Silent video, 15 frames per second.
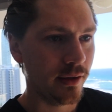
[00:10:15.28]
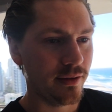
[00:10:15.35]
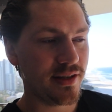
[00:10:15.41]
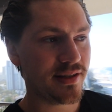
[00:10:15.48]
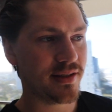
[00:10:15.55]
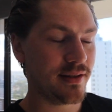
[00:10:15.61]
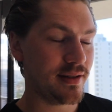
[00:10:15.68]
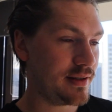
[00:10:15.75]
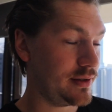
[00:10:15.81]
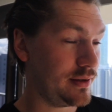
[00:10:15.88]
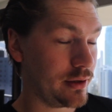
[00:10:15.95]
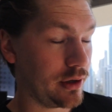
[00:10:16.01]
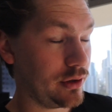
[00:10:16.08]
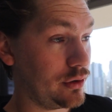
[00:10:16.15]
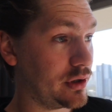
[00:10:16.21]
This
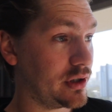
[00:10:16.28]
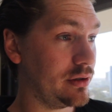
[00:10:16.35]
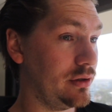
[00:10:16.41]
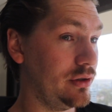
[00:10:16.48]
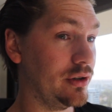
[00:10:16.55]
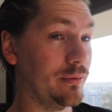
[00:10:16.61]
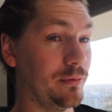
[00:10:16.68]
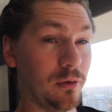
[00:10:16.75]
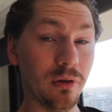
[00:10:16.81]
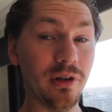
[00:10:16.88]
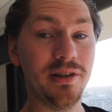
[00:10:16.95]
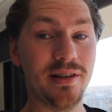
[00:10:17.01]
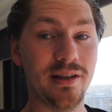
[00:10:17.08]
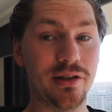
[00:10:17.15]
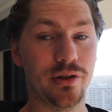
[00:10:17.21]
you can fall
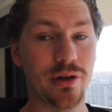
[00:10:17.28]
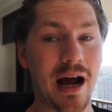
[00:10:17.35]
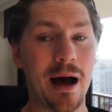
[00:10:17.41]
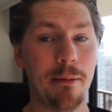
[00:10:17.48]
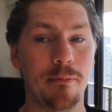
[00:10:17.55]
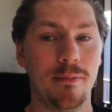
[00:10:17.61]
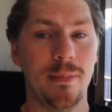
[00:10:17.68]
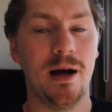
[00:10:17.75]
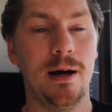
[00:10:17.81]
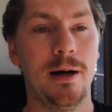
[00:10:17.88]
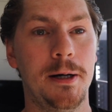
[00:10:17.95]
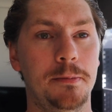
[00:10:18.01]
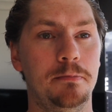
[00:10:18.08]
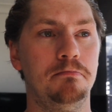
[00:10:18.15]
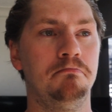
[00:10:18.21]
into this trap
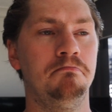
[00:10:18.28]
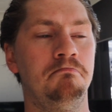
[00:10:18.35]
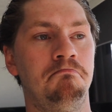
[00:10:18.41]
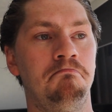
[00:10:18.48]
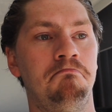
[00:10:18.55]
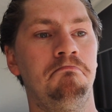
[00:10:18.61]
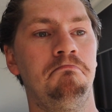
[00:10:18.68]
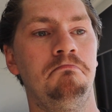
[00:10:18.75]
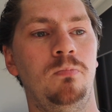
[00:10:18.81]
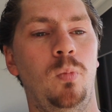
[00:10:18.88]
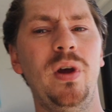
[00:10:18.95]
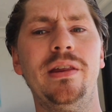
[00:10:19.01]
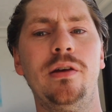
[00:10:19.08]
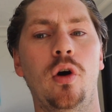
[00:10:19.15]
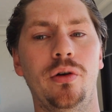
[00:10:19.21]

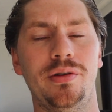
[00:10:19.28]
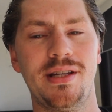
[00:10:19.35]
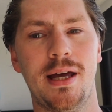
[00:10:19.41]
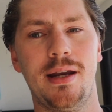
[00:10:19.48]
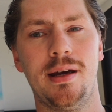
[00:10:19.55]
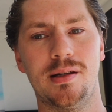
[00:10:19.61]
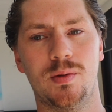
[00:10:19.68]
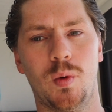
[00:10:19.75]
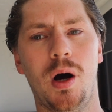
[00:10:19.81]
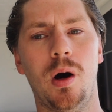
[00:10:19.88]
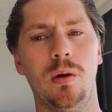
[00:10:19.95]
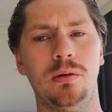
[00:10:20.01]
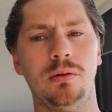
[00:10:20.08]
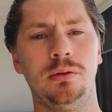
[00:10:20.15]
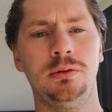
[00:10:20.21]
with content as
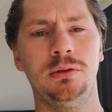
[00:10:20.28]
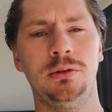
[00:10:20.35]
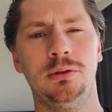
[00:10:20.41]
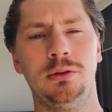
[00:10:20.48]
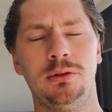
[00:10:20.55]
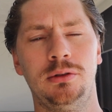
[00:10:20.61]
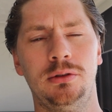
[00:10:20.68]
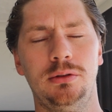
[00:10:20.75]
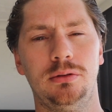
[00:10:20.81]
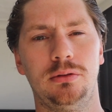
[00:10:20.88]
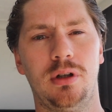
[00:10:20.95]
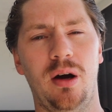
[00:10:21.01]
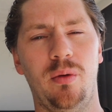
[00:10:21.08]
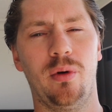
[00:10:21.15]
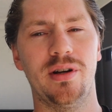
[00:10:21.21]
well,
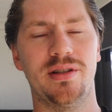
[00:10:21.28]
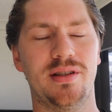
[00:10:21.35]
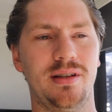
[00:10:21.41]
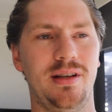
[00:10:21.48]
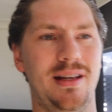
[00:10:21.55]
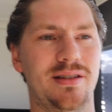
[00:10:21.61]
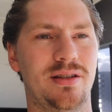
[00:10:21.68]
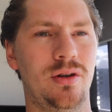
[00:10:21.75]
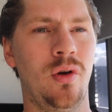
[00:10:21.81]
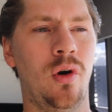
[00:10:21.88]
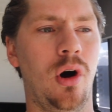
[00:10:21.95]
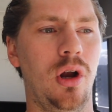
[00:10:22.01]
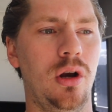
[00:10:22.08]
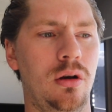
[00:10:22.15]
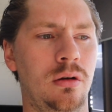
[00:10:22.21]
right? Where it's
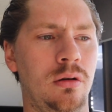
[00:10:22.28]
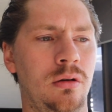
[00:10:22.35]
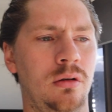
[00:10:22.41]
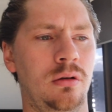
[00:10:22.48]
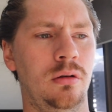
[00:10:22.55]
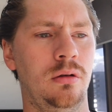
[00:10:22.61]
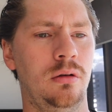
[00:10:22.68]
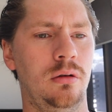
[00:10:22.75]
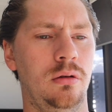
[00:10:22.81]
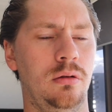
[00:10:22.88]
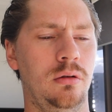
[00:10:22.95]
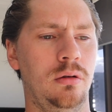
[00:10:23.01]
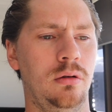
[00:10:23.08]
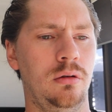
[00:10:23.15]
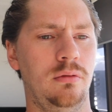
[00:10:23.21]
not
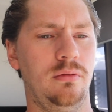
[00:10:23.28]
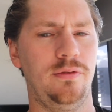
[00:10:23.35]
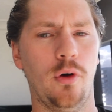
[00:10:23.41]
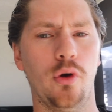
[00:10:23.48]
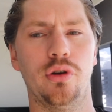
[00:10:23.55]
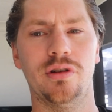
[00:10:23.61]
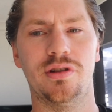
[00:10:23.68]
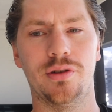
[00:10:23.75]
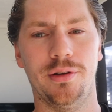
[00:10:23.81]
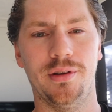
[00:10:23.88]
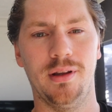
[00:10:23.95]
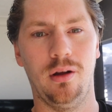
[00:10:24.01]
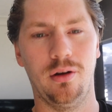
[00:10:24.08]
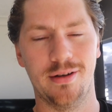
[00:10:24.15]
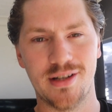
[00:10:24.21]
focused
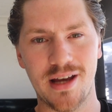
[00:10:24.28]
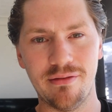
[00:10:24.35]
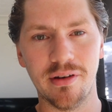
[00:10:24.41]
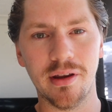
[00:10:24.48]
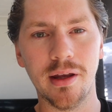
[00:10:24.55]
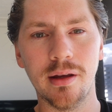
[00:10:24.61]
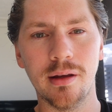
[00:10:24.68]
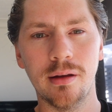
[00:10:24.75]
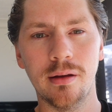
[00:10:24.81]
on longevity.